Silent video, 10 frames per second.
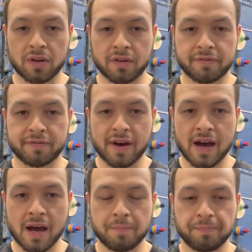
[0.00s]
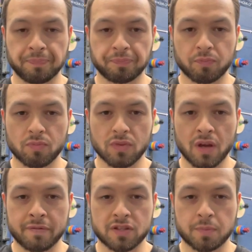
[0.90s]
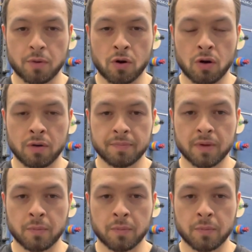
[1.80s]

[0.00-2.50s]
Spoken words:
of sport